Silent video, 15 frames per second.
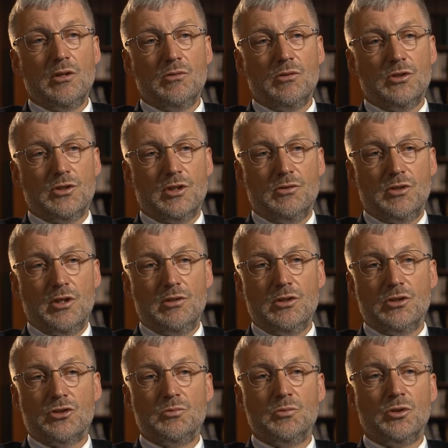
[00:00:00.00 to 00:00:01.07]
which gives only
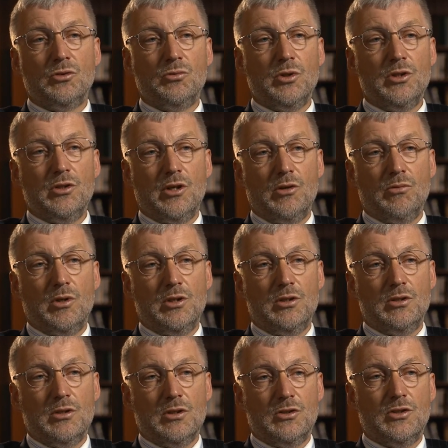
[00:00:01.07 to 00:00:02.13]
a small window when
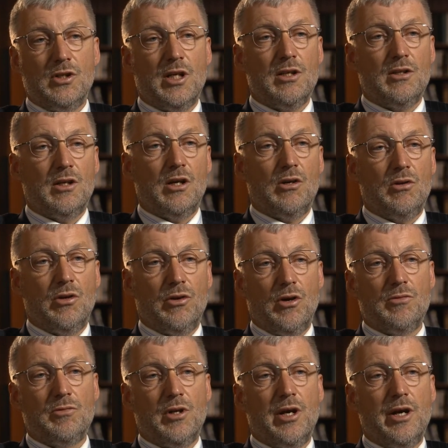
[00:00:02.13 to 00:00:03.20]
you can take the whole lot
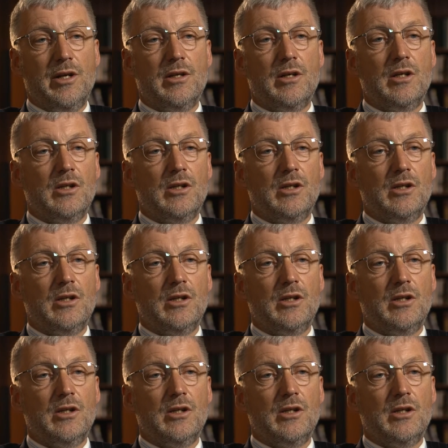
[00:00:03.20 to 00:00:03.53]
offline,